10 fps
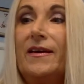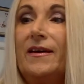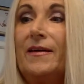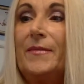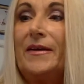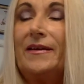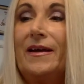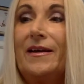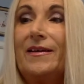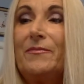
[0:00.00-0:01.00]
I mean,
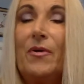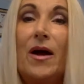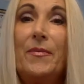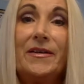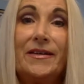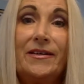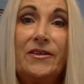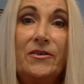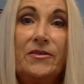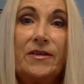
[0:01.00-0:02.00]
it probably did
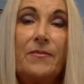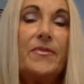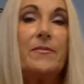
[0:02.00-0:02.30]
do something,